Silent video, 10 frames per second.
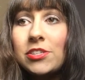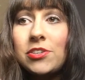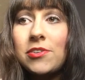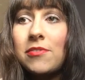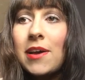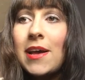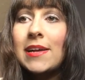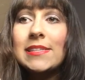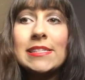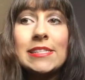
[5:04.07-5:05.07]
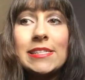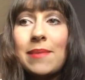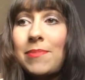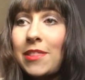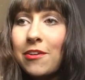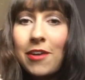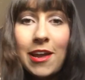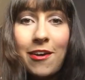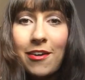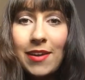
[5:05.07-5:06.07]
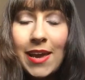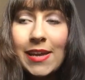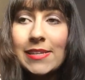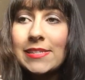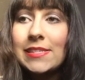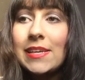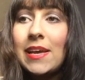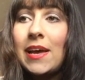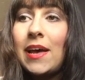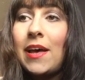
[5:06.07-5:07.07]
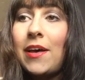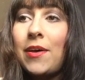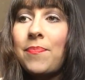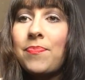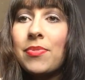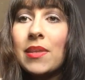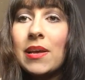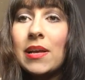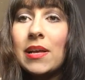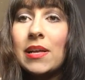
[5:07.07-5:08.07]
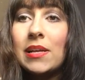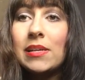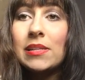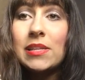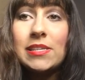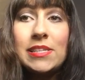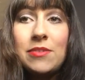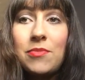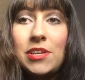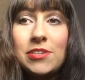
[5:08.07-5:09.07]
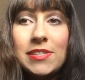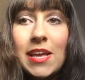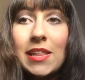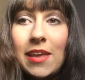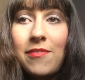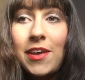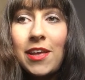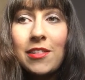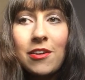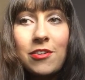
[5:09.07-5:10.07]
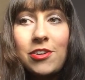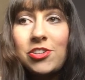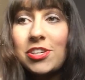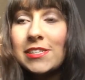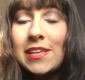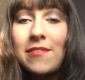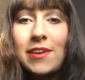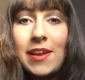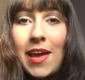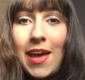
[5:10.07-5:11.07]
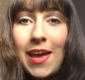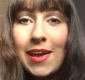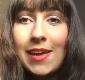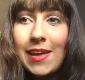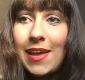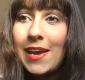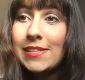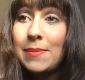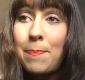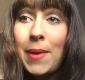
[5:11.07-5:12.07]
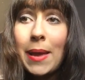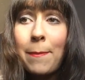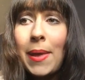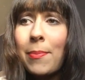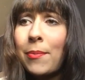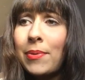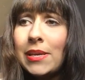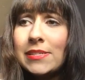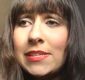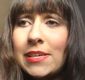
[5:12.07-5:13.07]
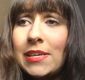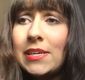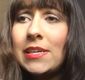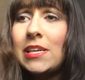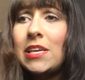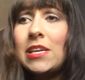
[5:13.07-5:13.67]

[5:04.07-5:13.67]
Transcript: two, slept in the crate all night, um, listen when you say leave it, learn new tricks every day. It's a big people pleaser,